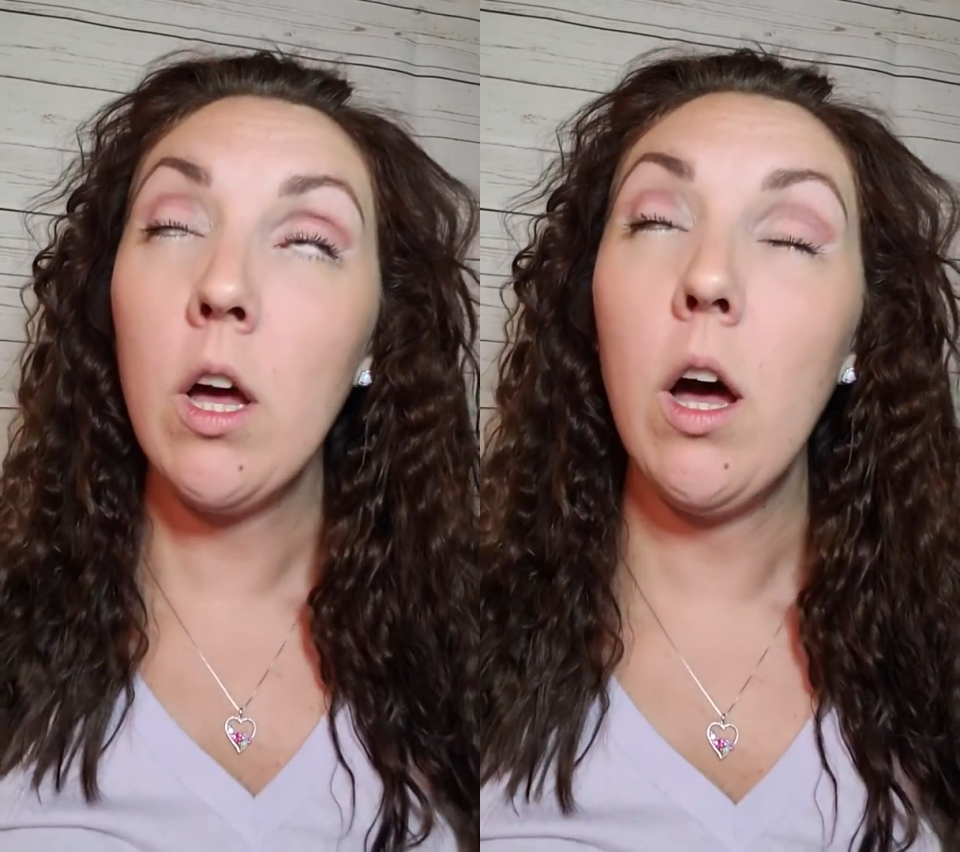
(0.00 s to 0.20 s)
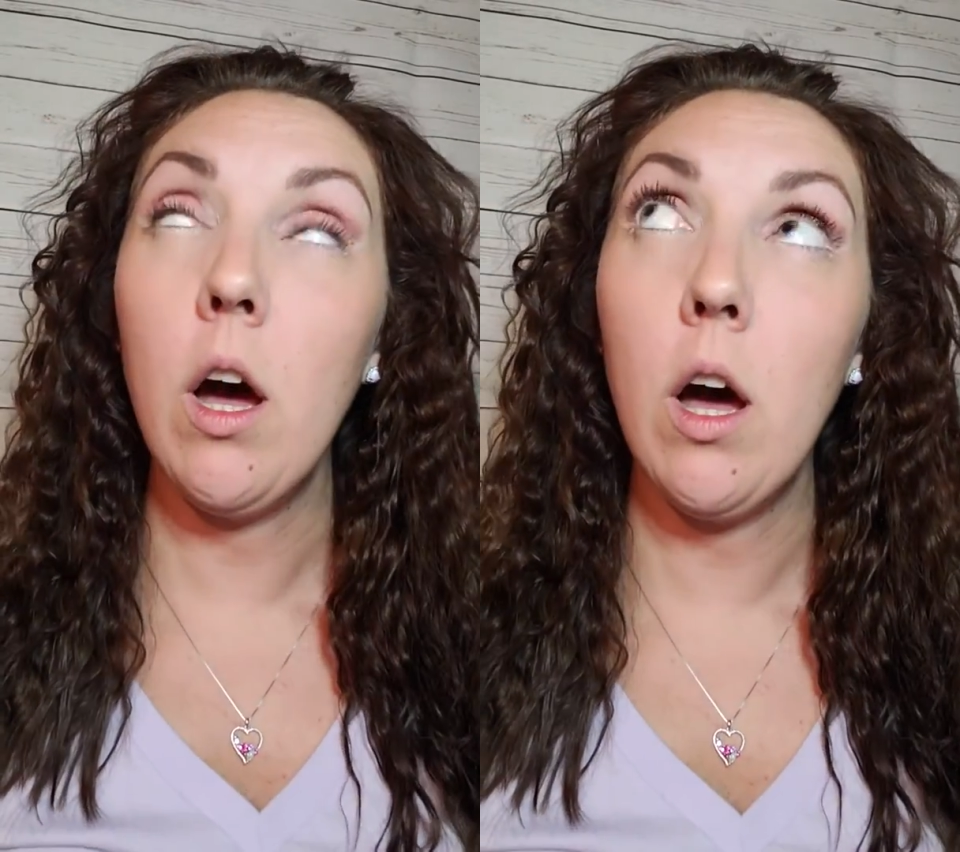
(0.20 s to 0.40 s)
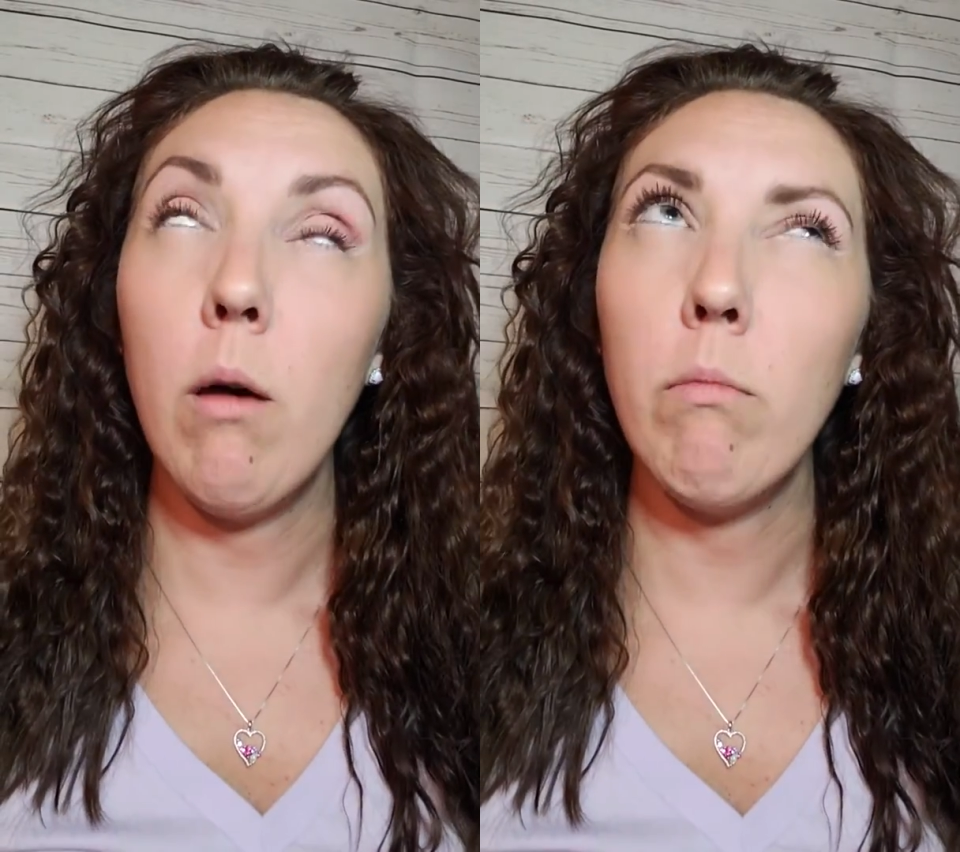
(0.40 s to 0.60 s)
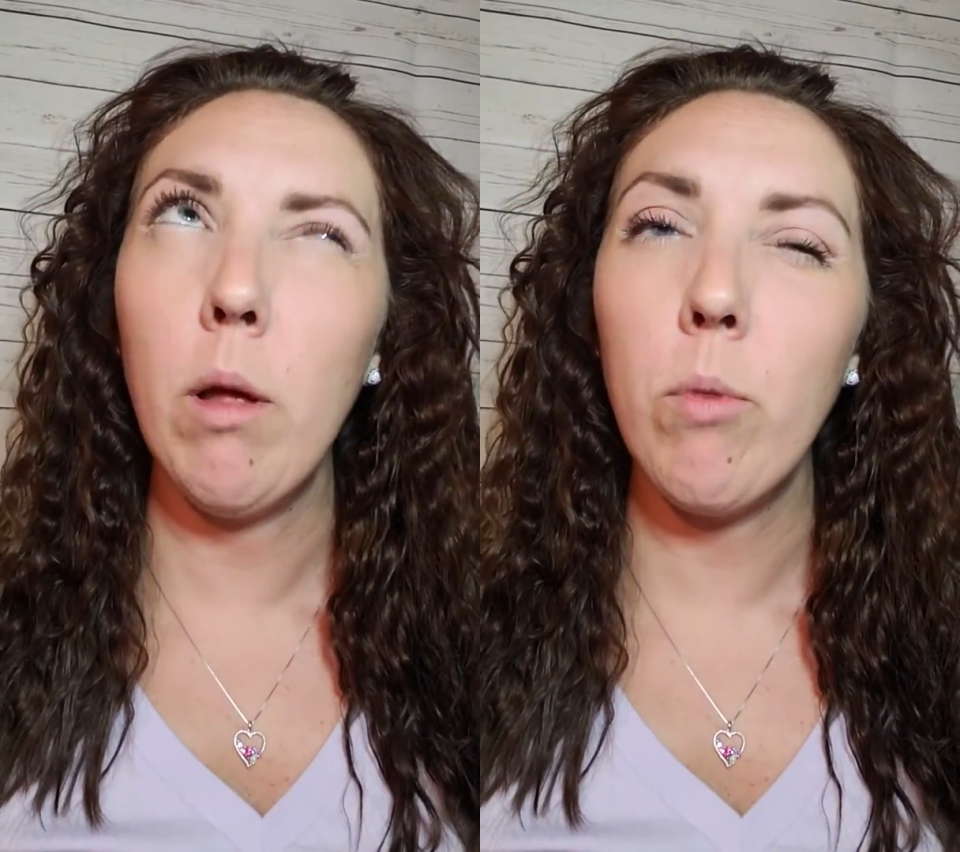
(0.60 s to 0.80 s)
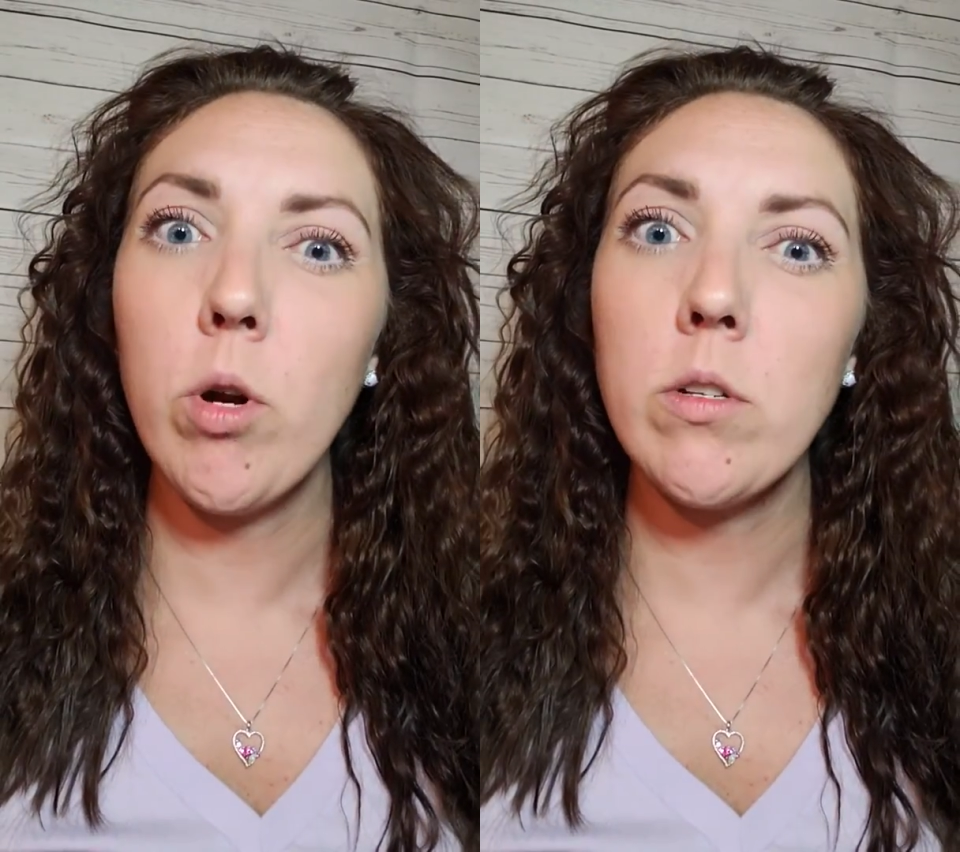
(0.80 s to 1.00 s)

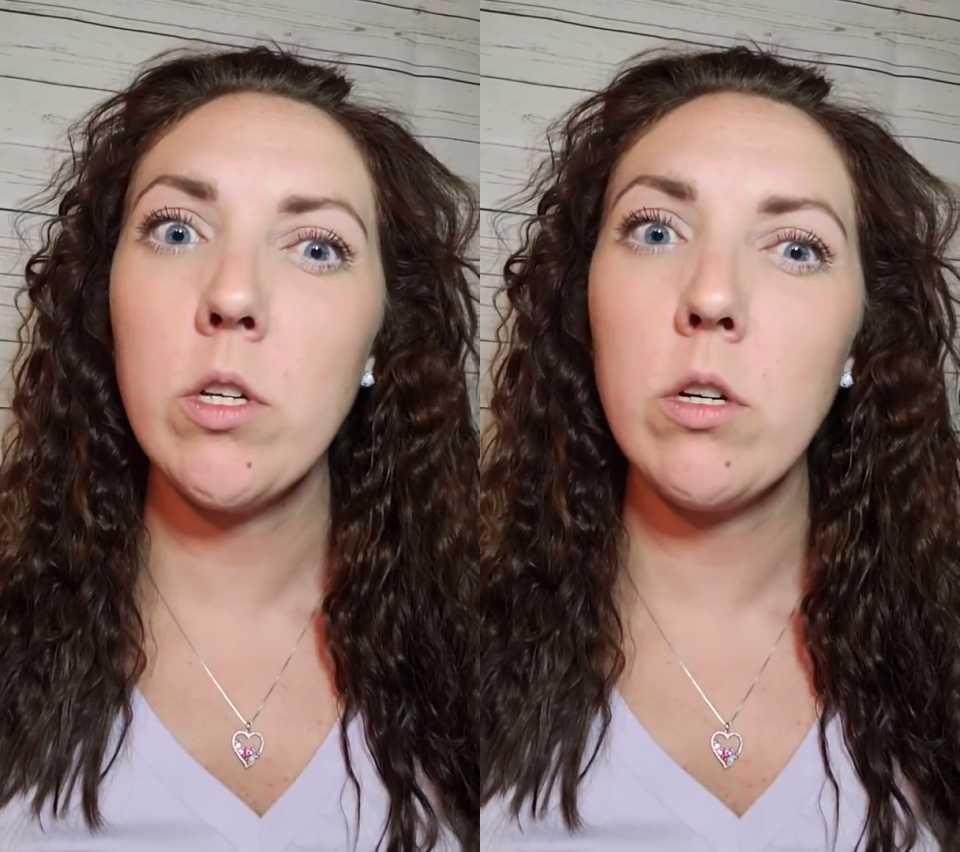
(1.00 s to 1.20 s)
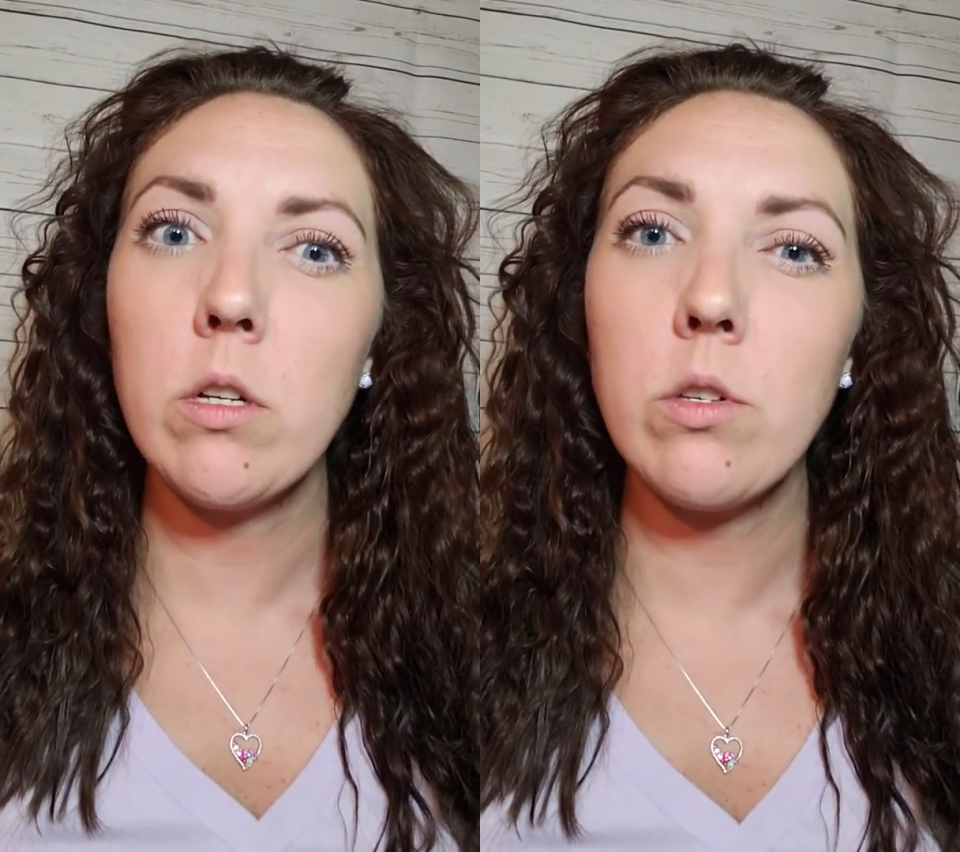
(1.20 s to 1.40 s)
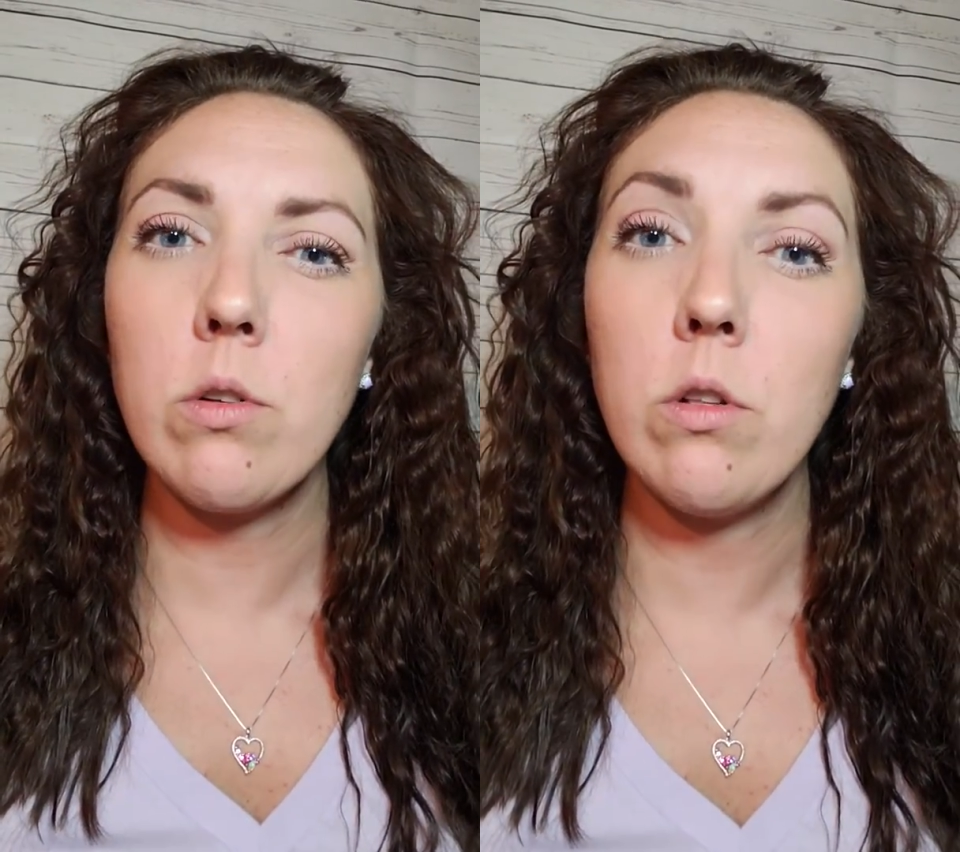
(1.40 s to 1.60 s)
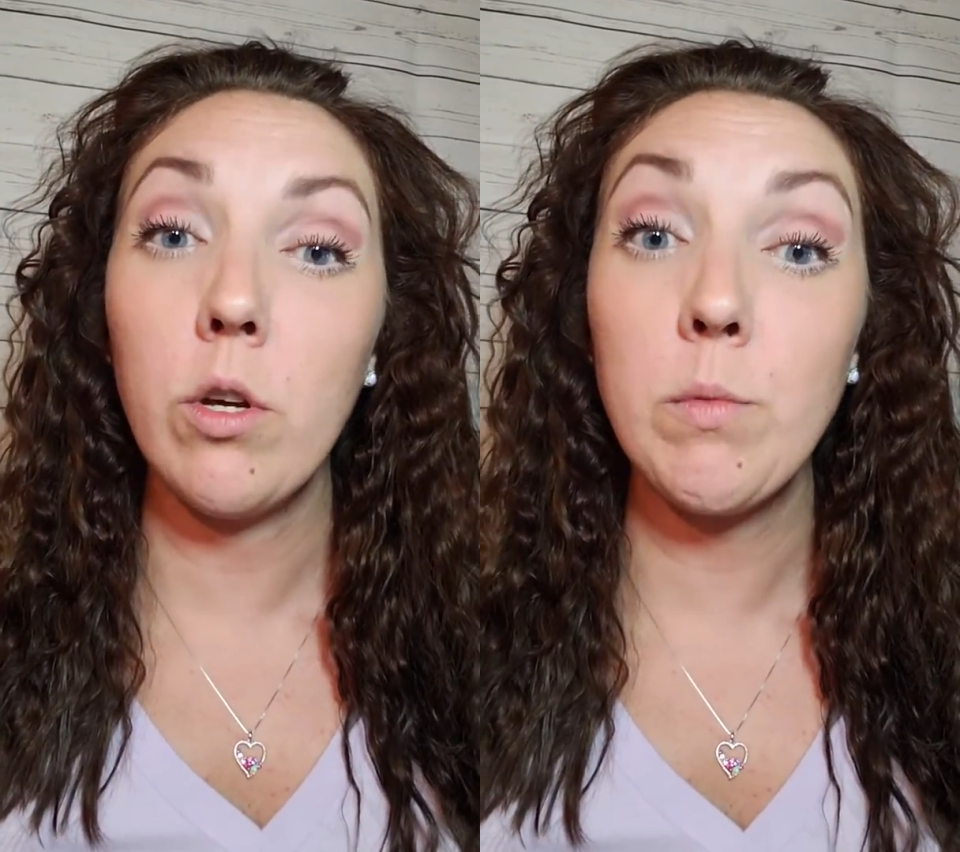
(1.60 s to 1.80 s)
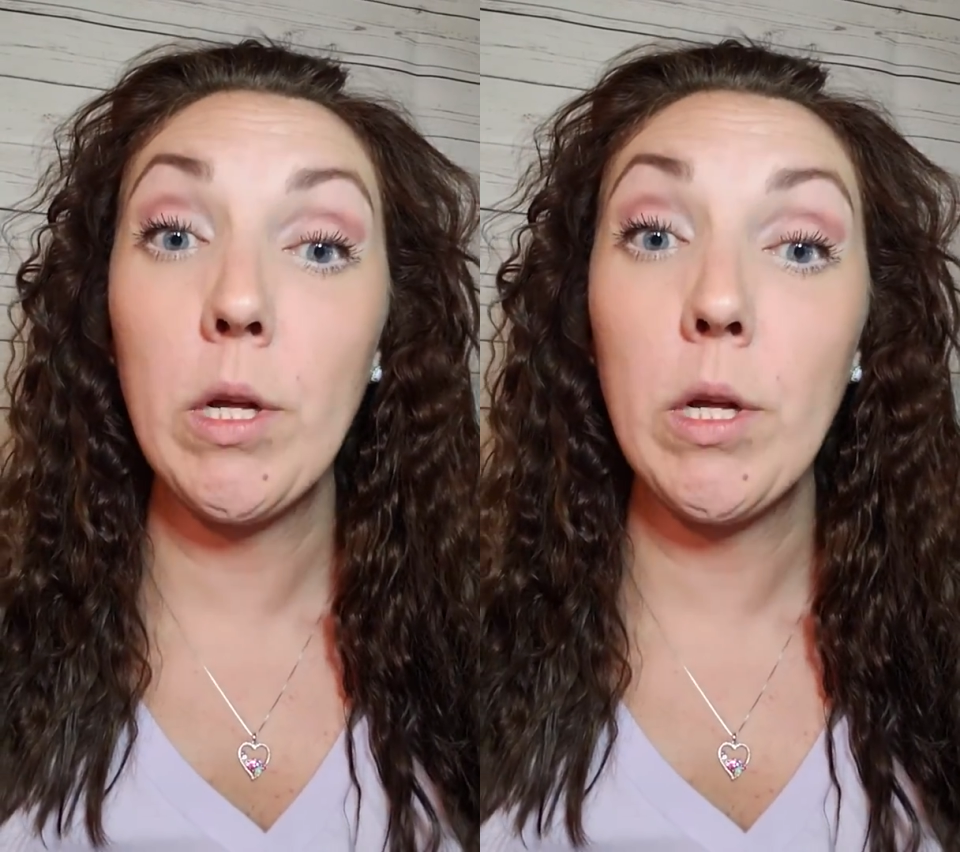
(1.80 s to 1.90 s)
Lombard's Looks by